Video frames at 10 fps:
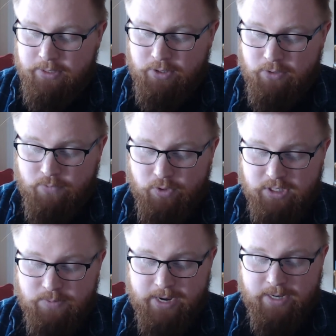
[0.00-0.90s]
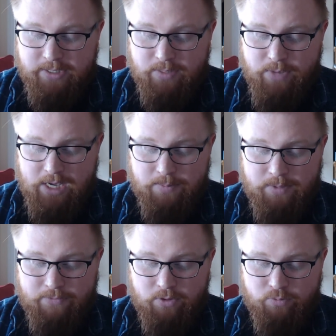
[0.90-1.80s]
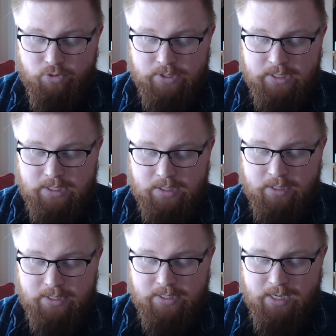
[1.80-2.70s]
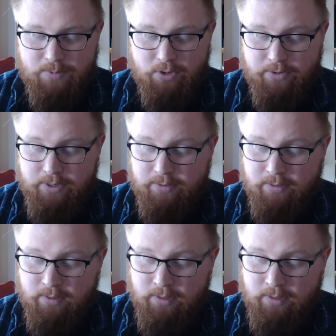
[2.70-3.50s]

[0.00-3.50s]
Their forced smiles and makeup-covered bruises did not escape Uriel.